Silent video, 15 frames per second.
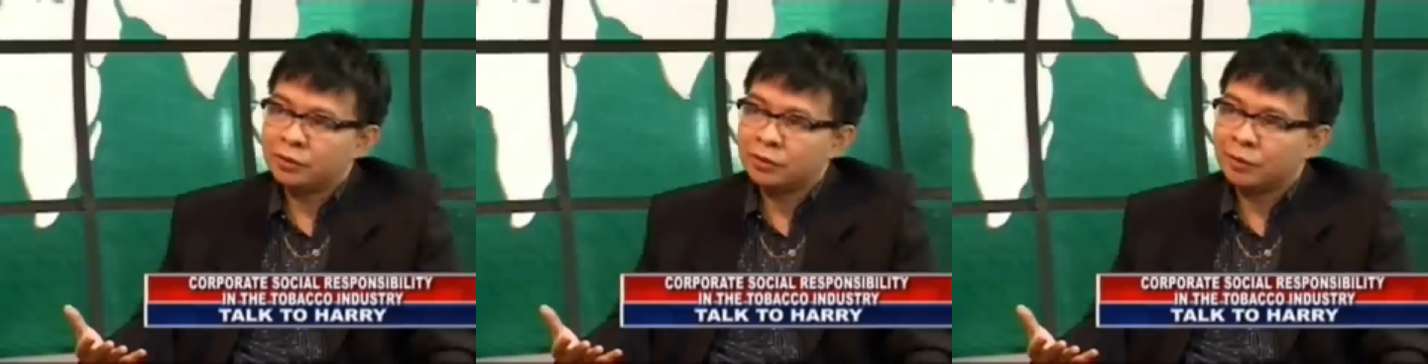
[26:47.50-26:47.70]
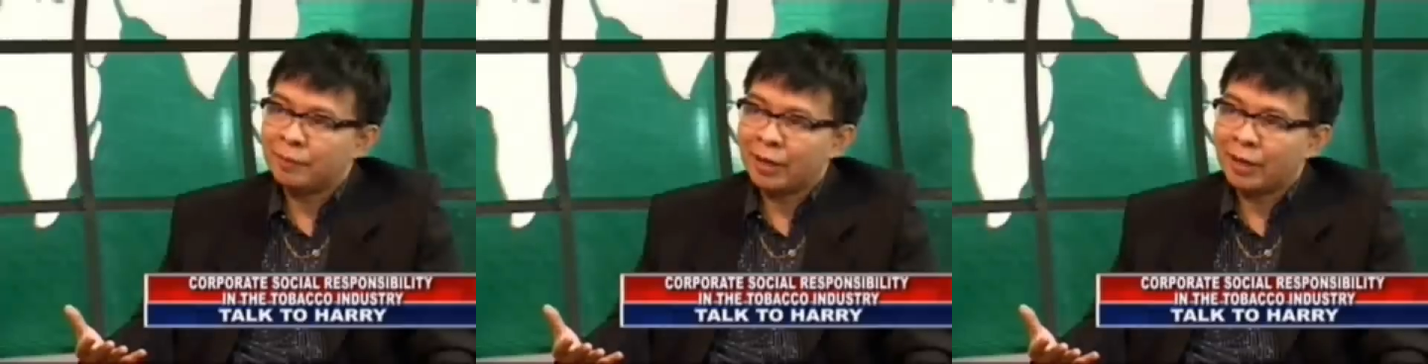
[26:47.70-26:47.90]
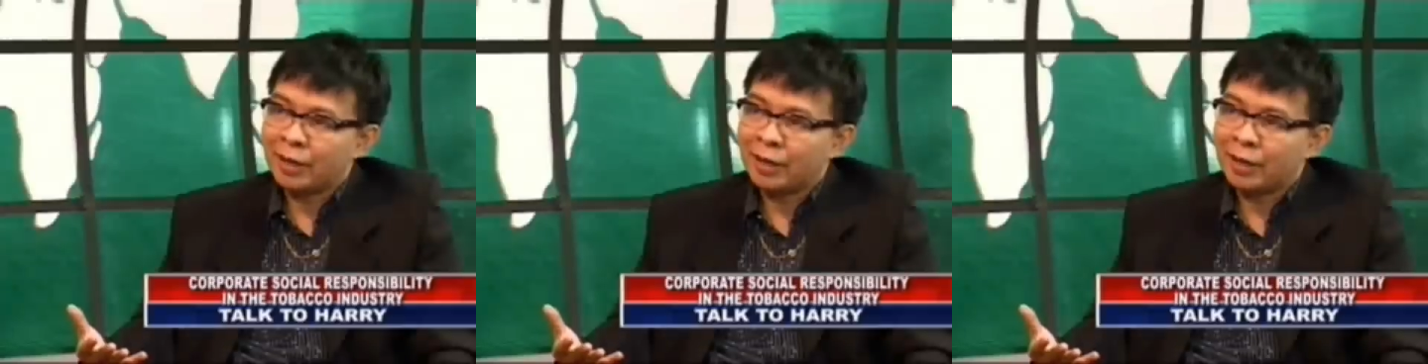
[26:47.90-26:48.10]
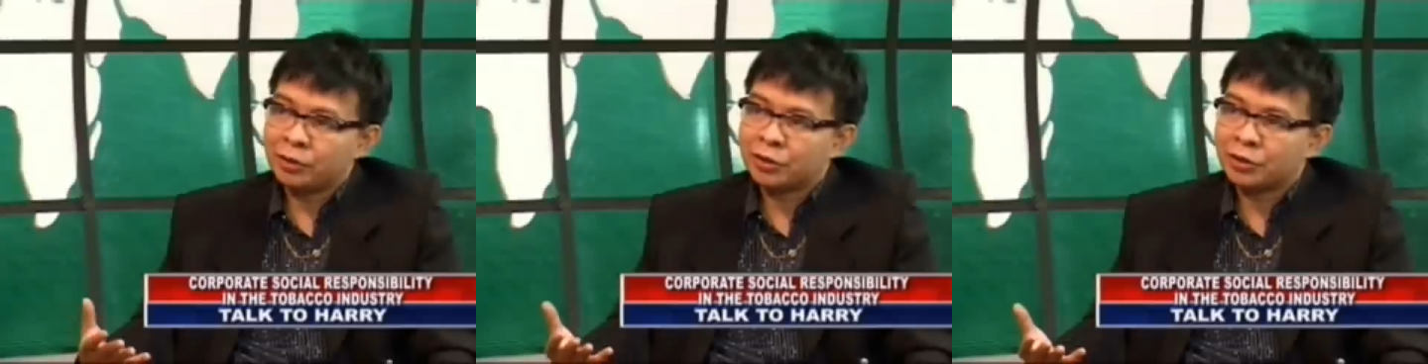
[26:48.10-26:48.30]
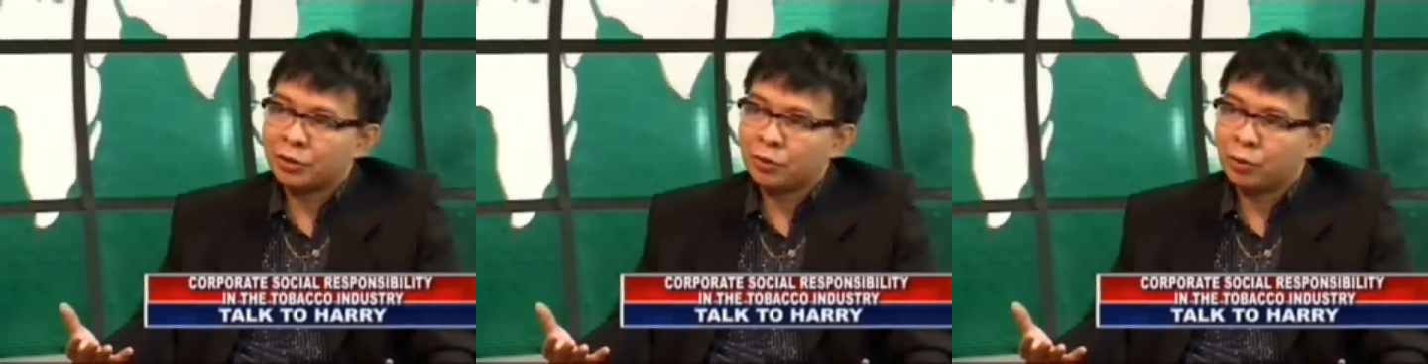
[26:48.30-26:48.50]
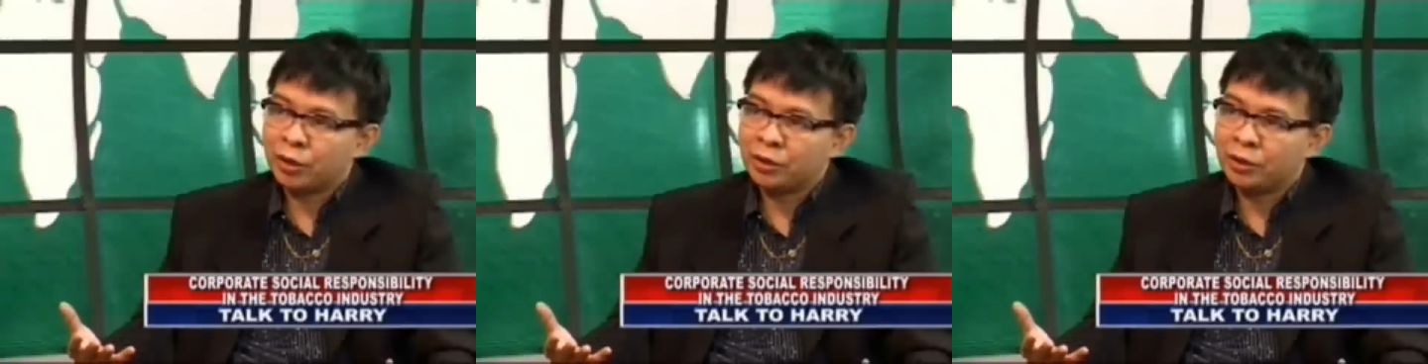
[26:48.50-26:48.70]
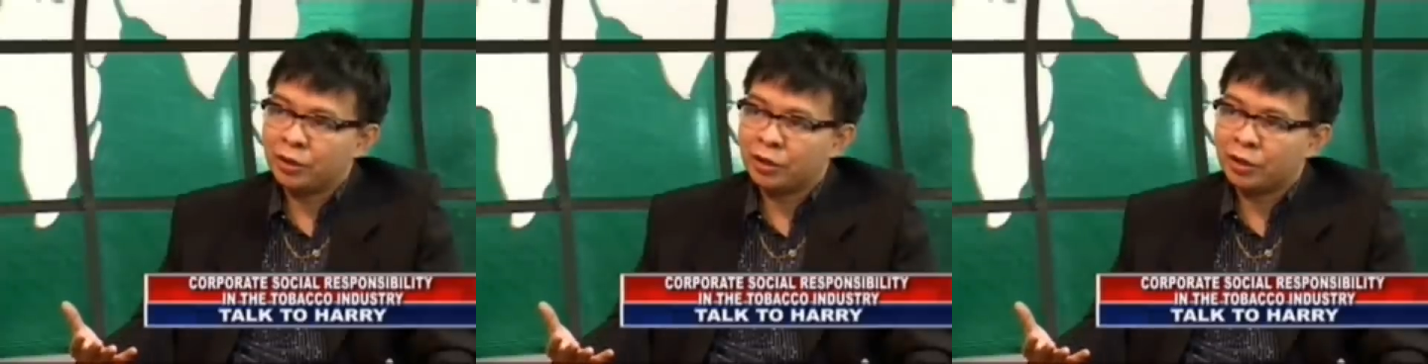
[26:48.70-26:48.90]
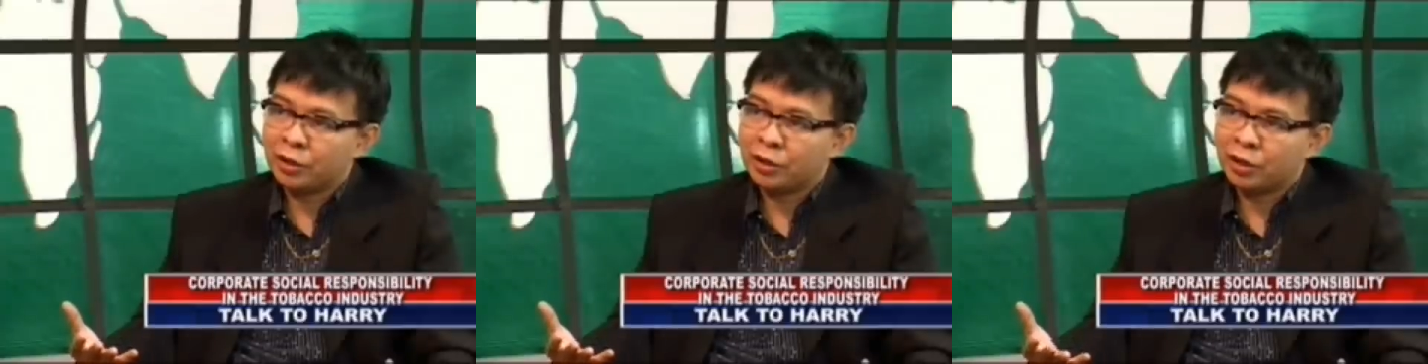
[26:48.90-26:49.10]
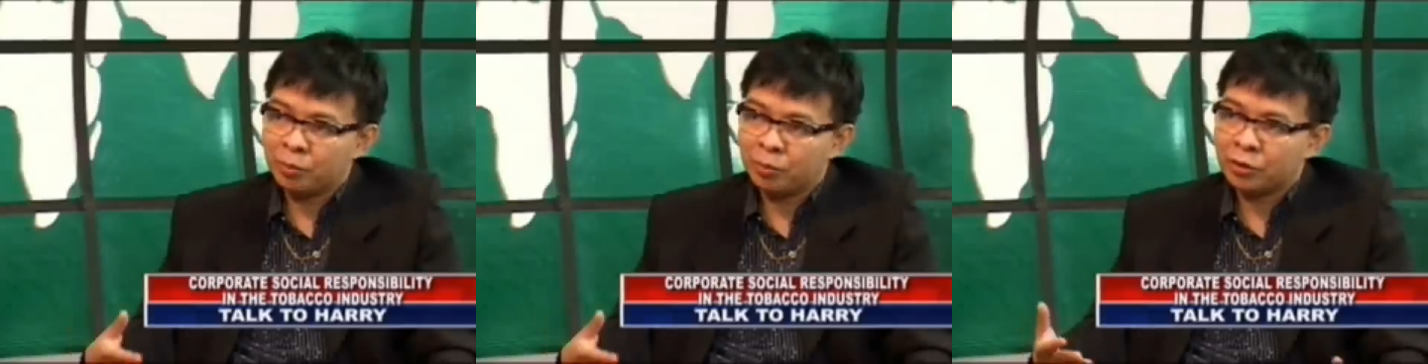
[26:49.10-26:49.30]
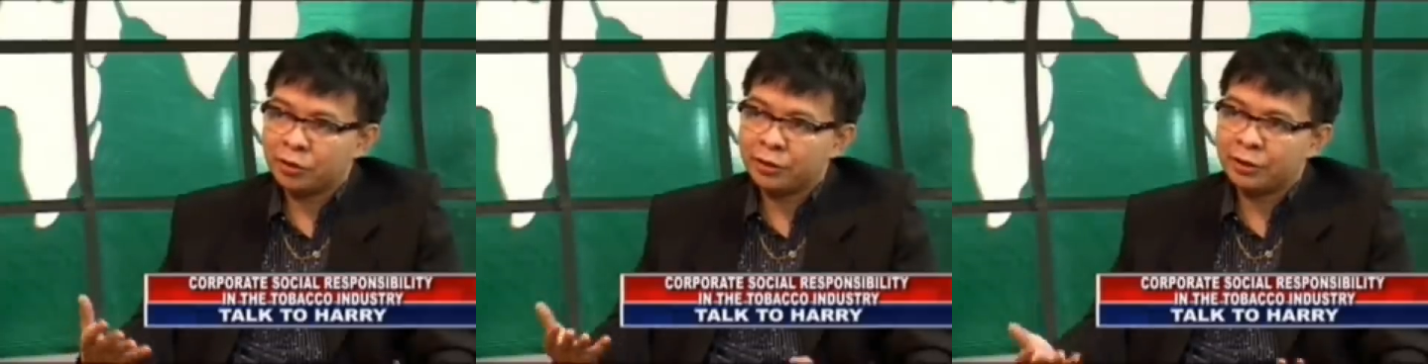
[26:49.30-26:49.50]
tobacco industry when they come up with the
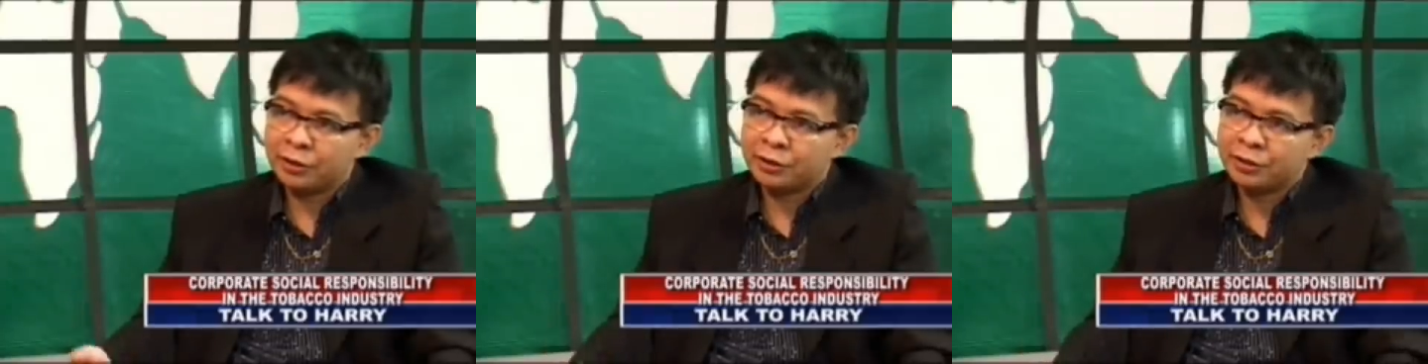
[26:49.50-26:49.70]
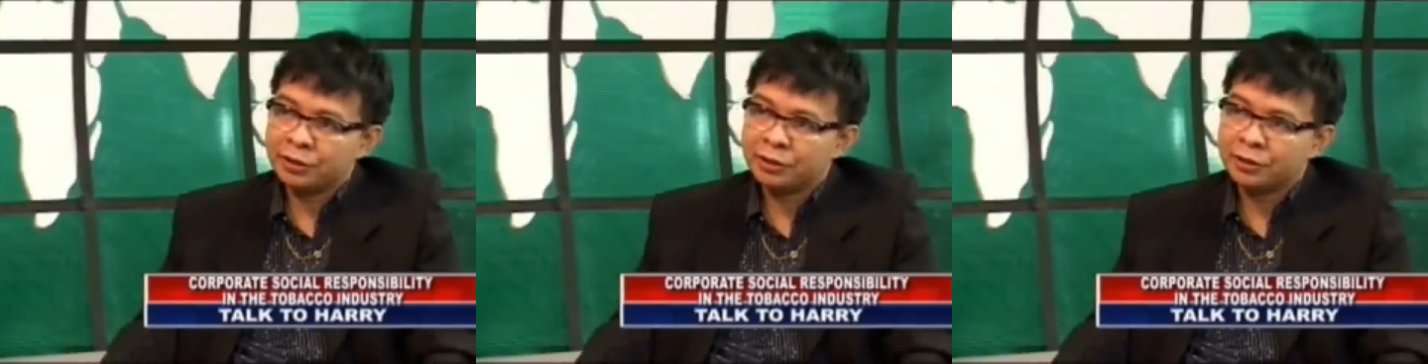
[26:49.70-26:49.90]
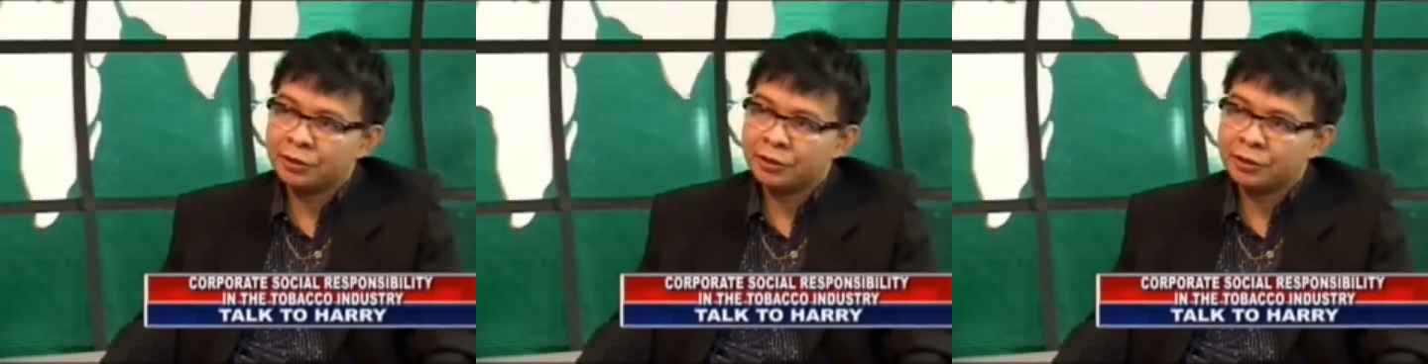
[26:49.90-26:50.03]
ordinance?